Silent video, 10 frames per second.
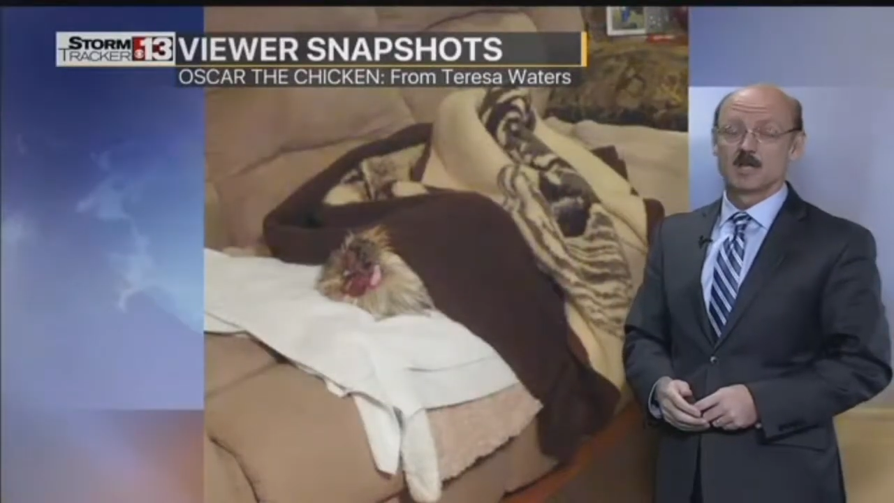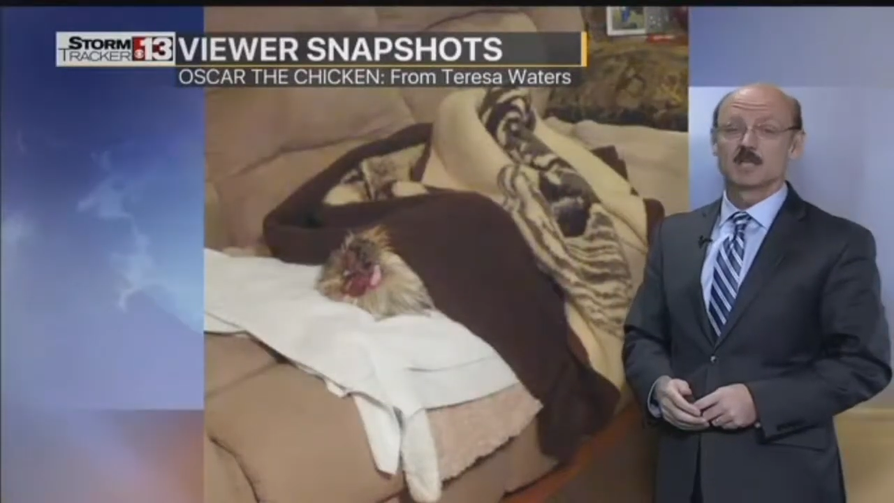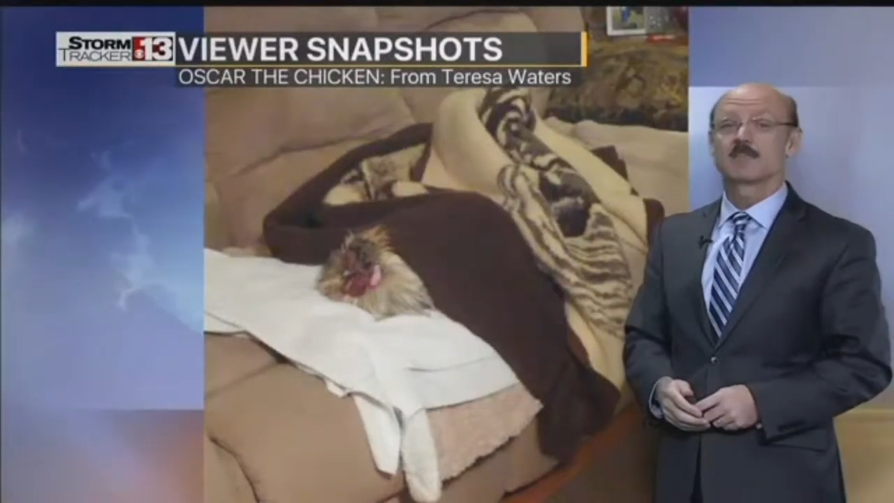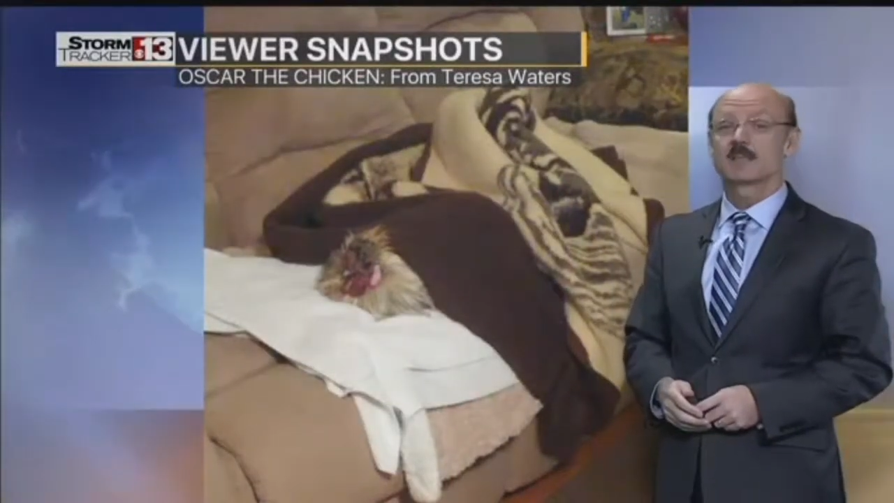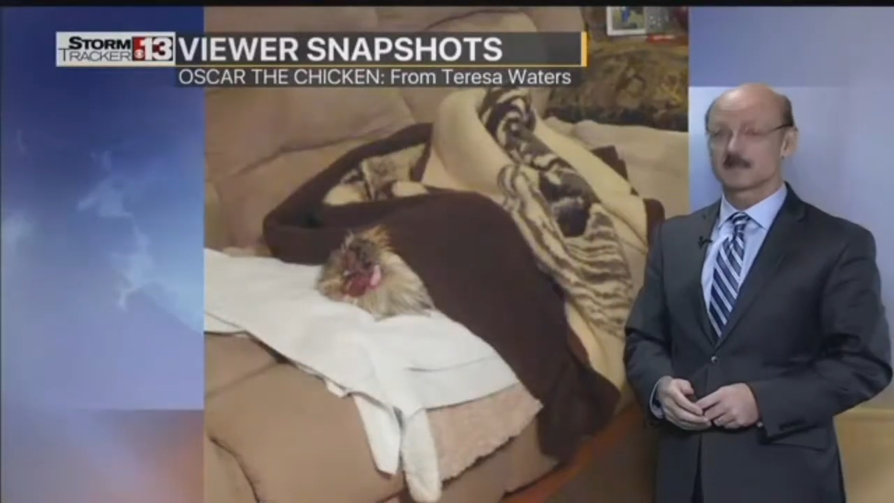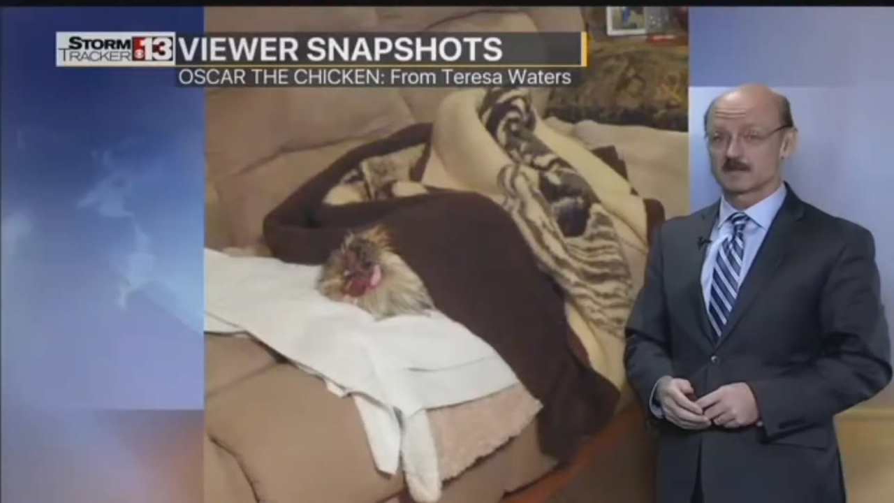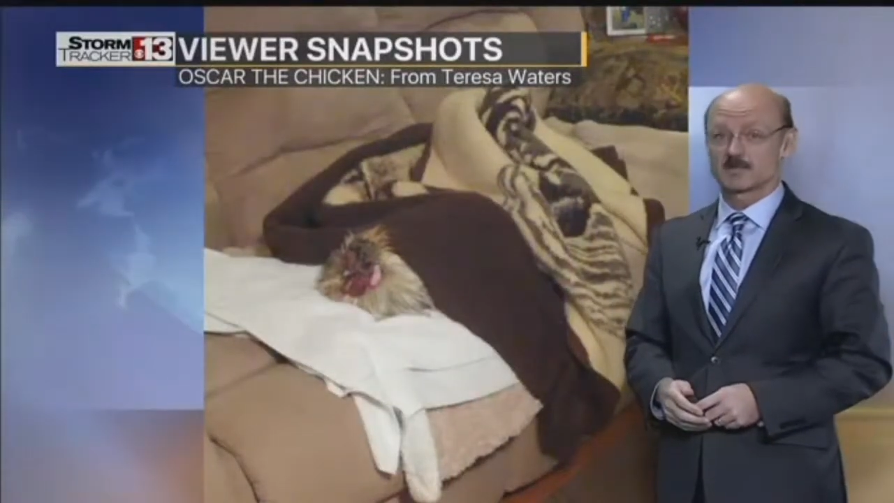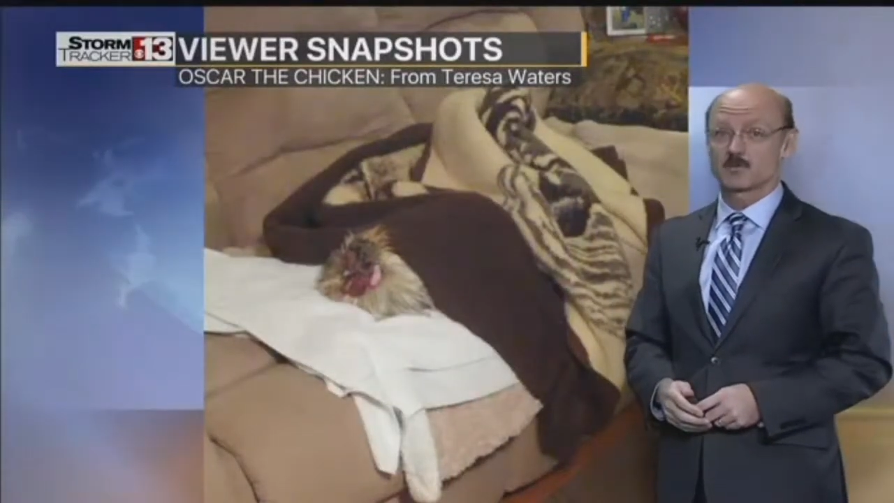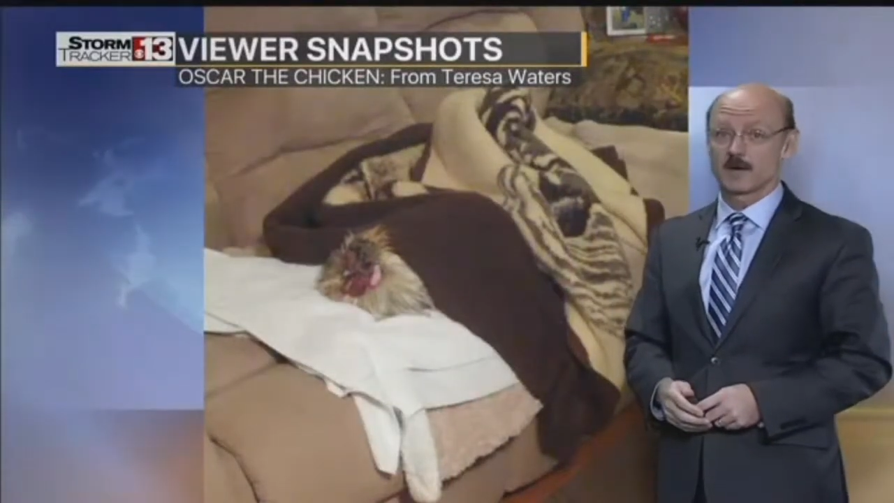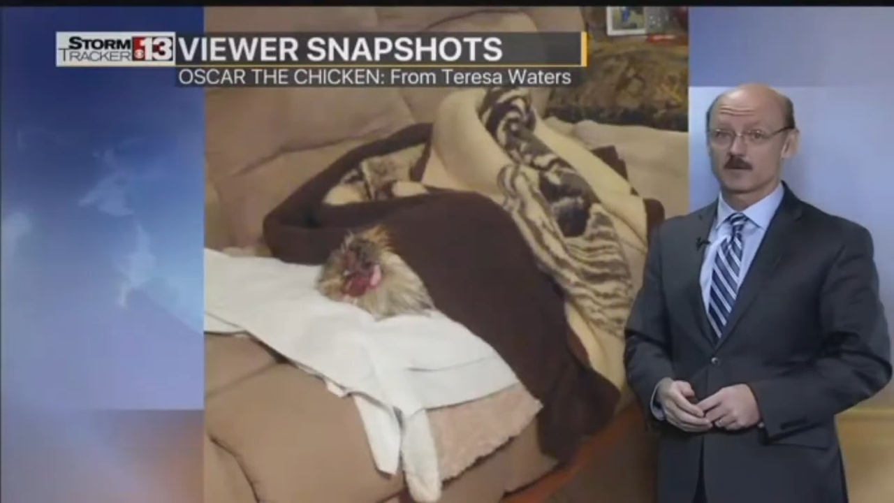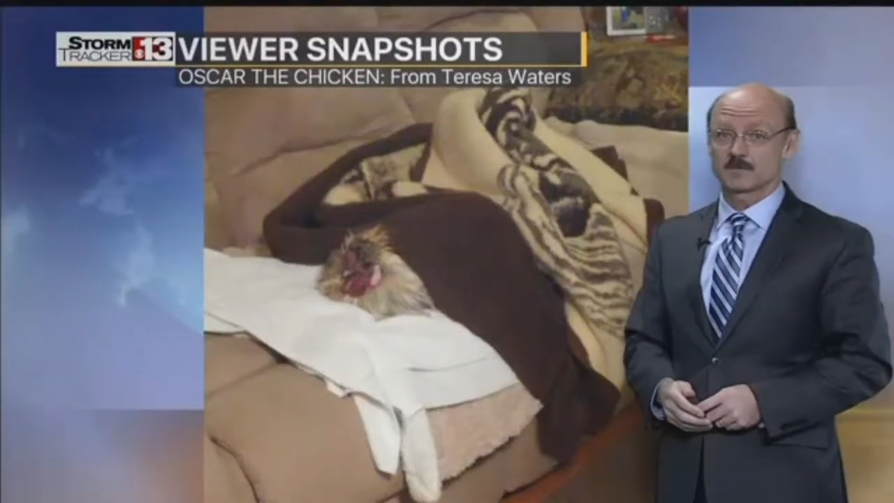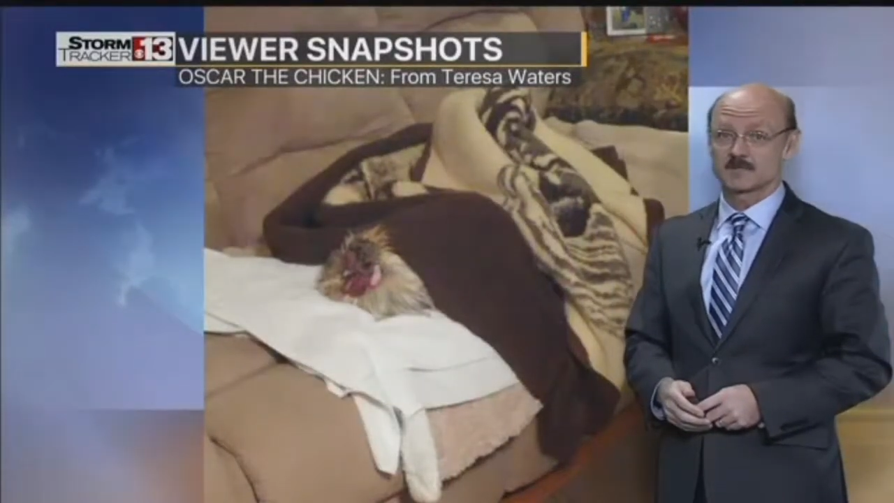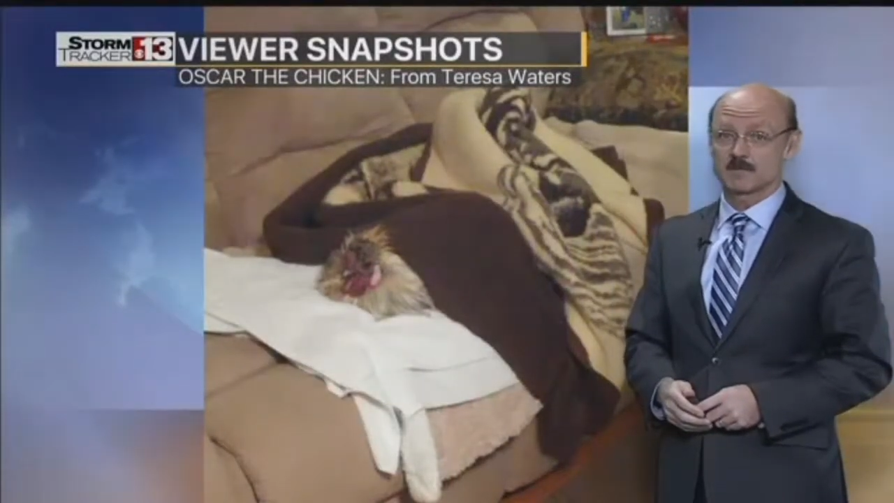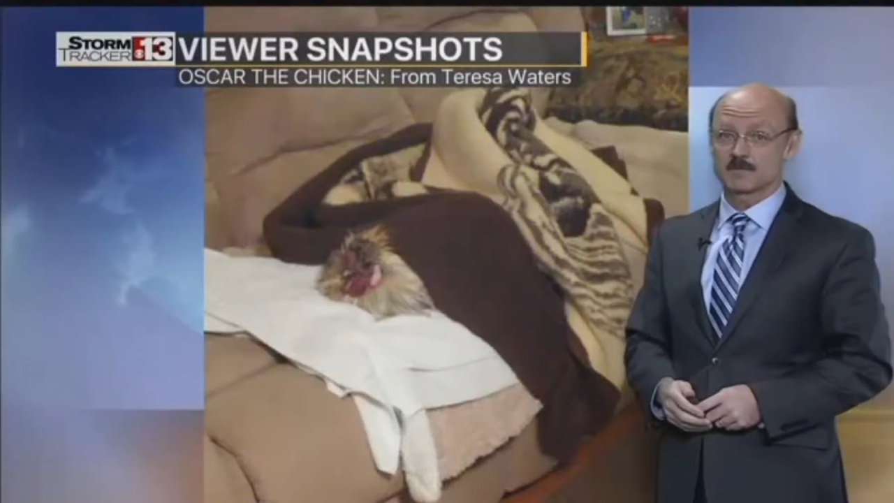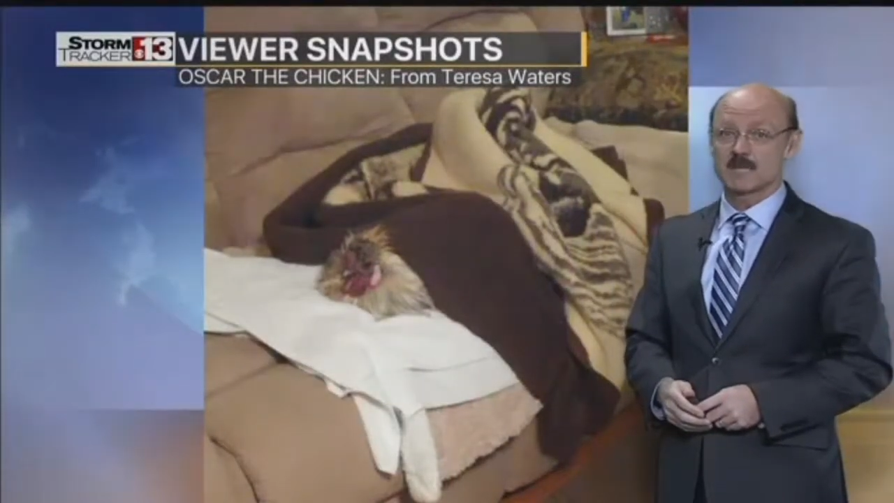You think that the sweater was
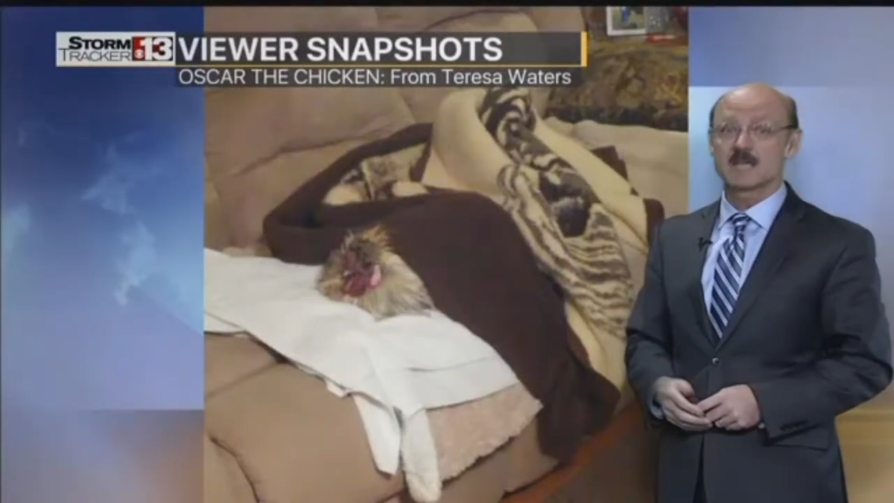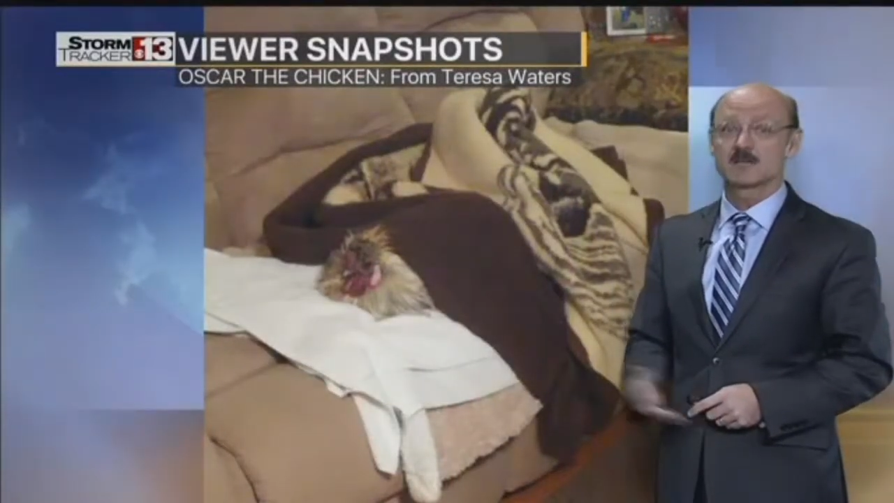something?